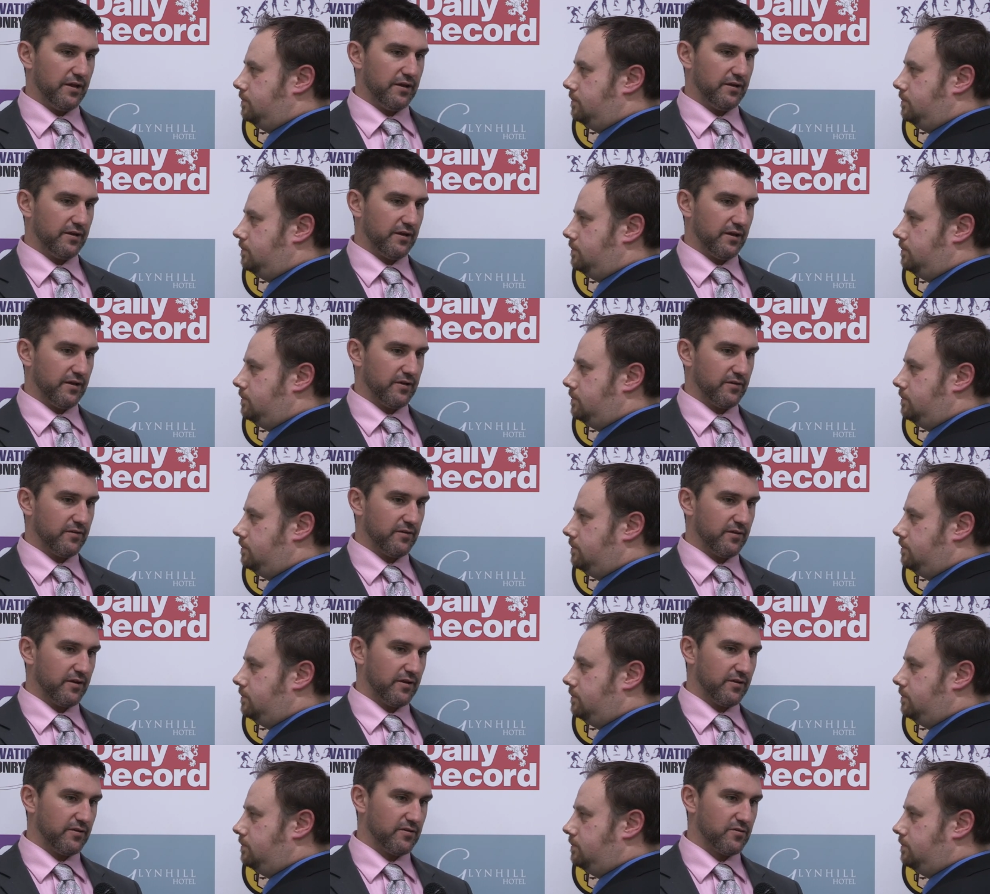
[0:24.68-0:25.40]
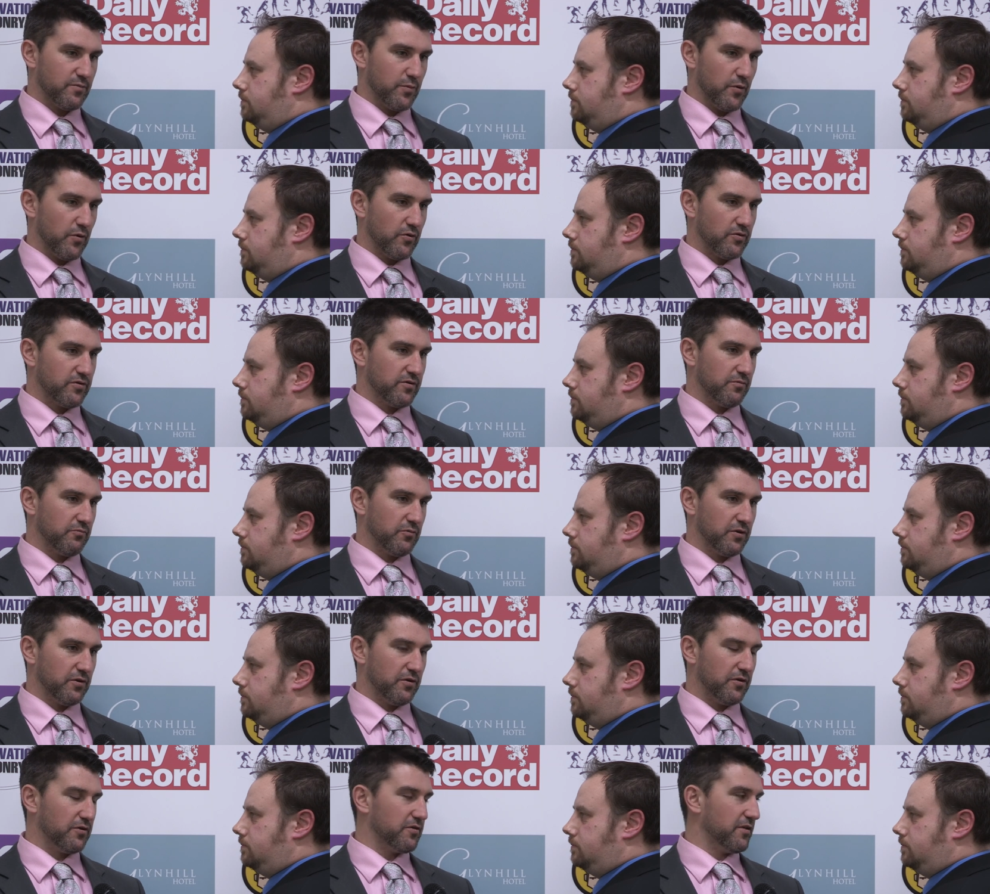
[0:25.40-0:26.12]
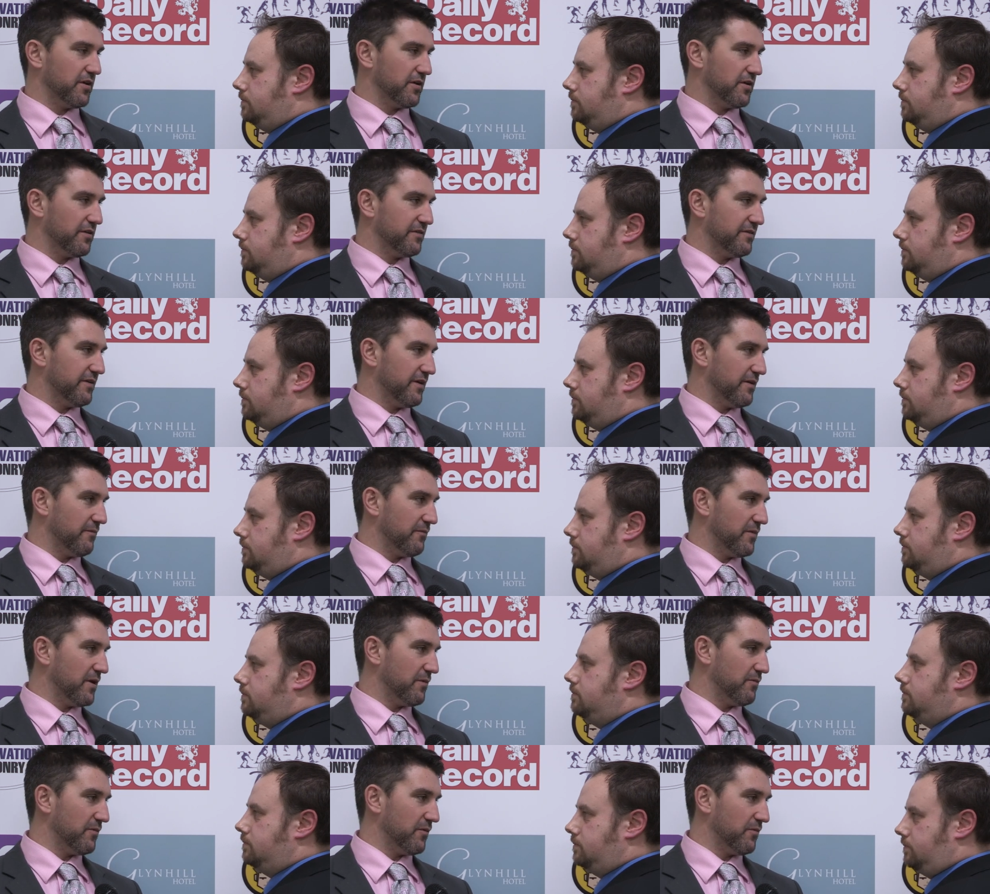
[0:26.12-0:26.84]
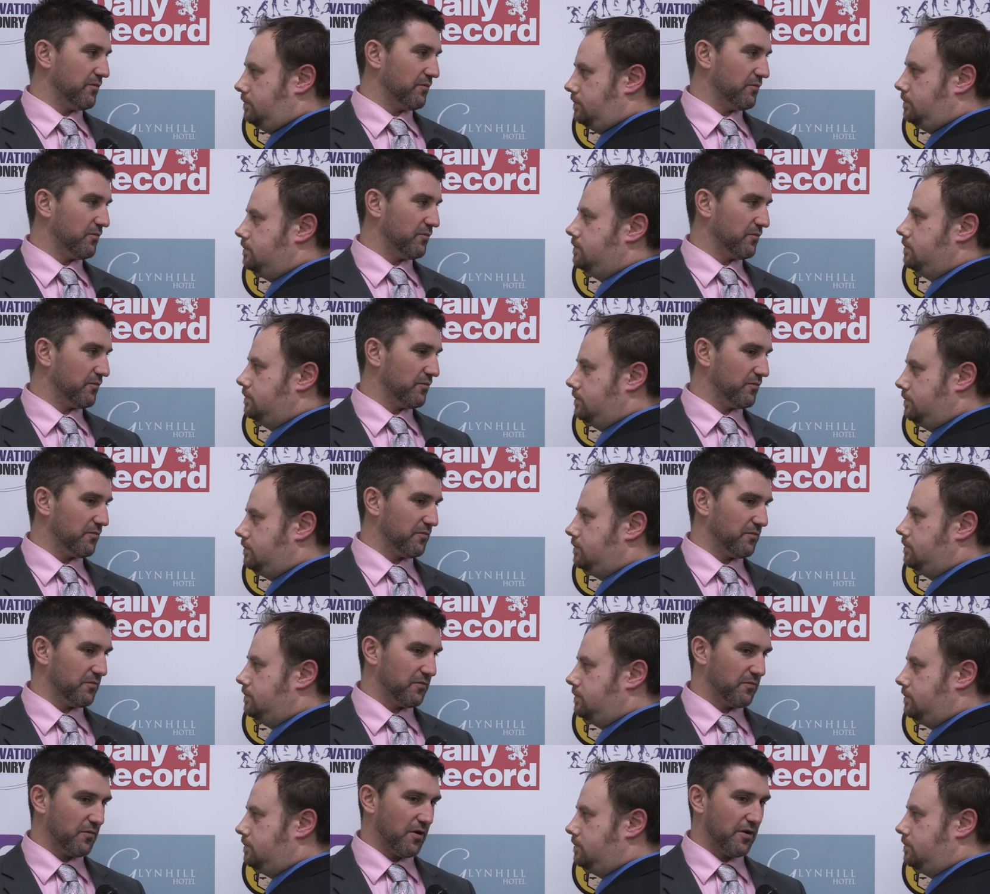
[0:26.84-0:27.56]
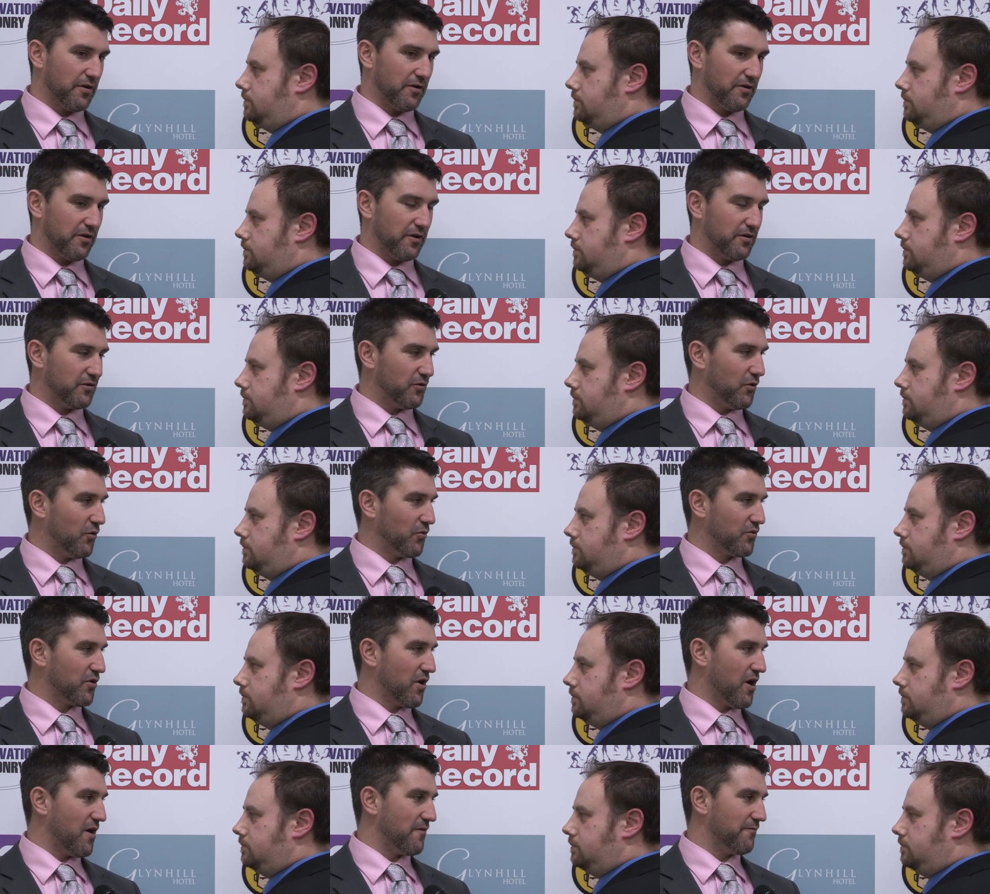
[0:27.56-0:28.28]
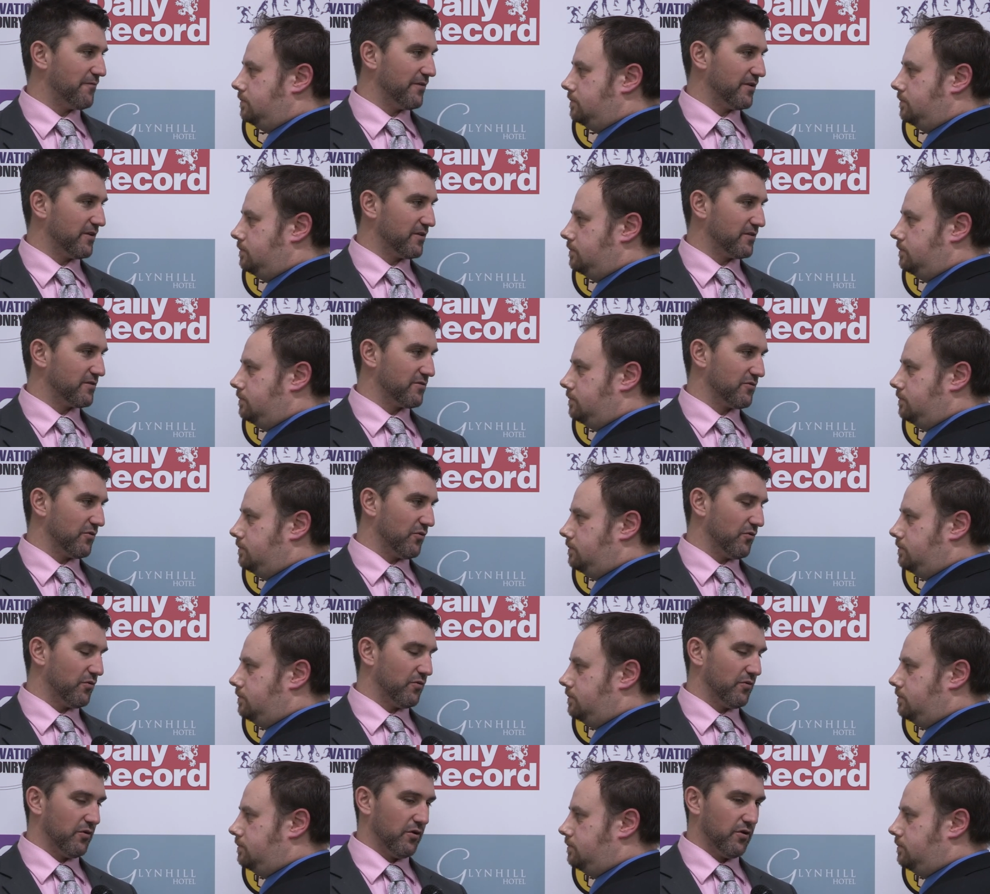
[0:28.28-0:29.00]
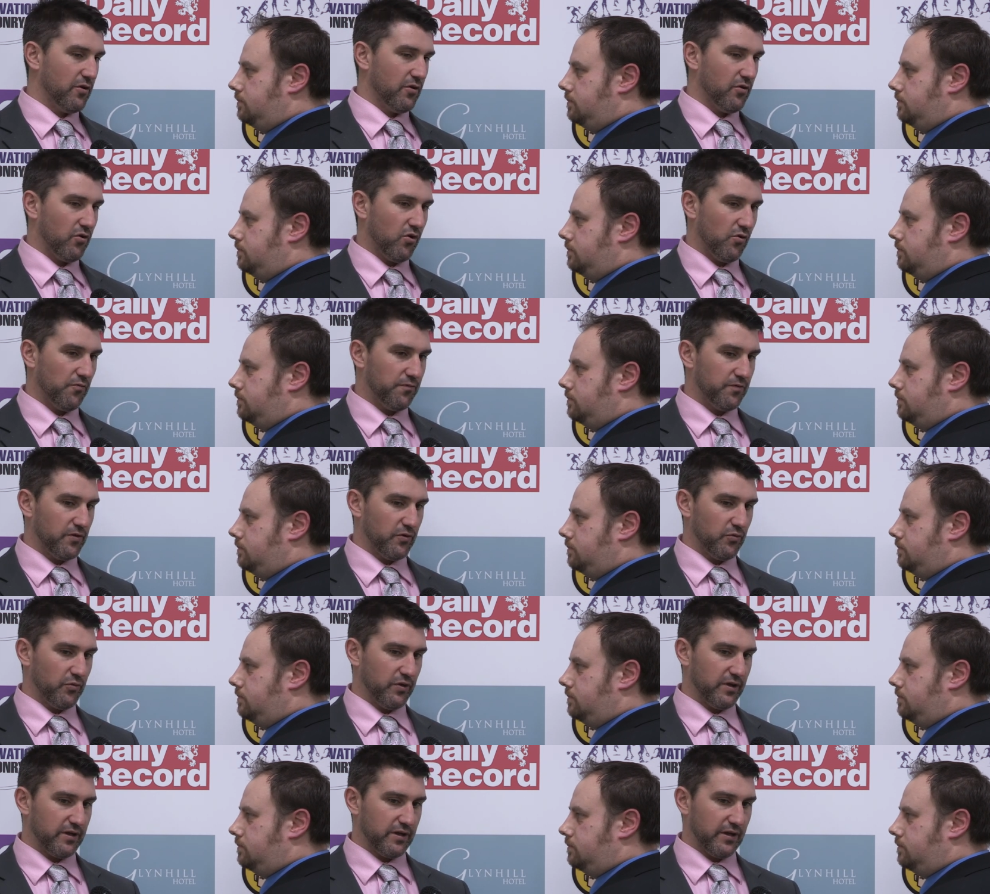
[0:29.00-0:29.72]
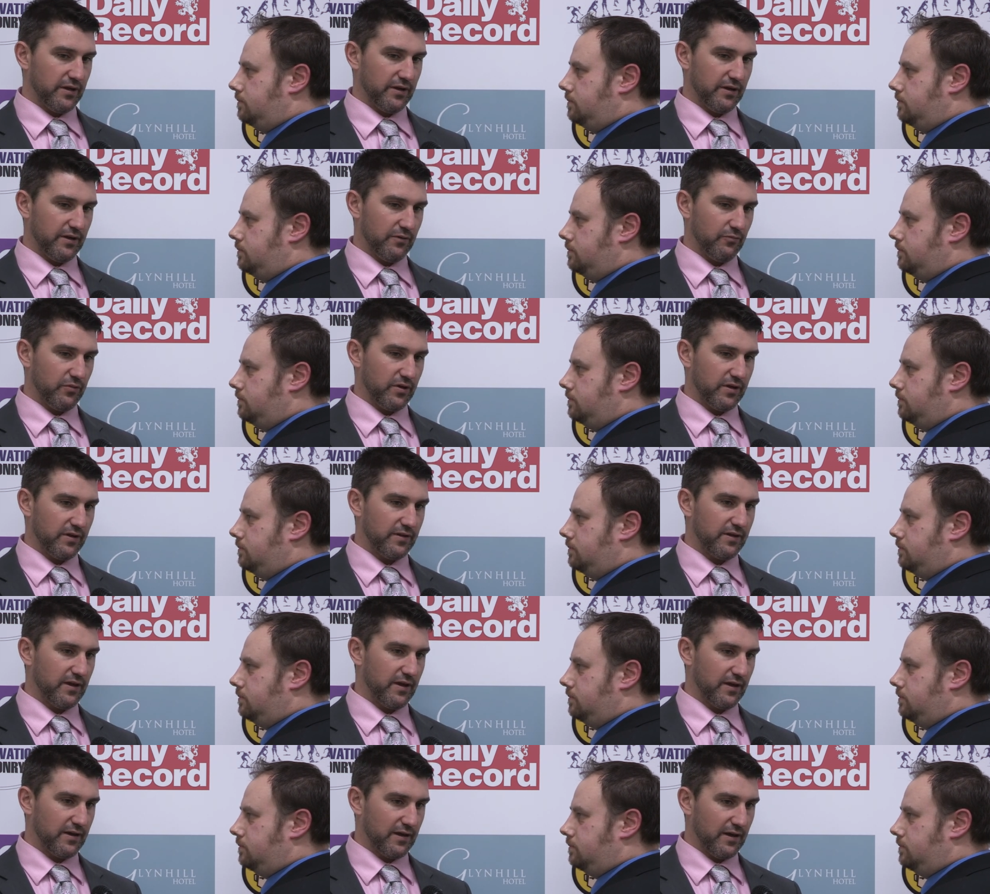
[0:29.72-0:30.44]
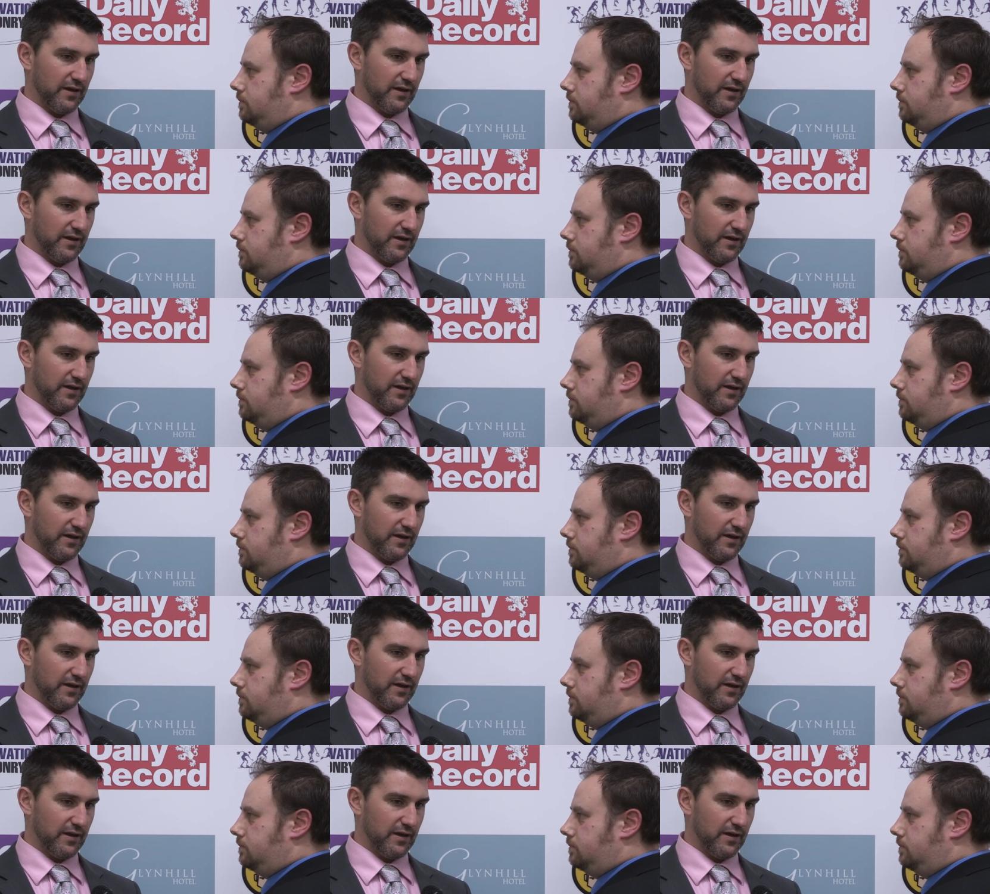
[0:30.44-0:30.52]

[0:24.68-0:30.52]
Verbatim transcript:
Speaker 1: in, in, in spurts and we looked like a team maybe running on low confidence. So hopefully we can we can take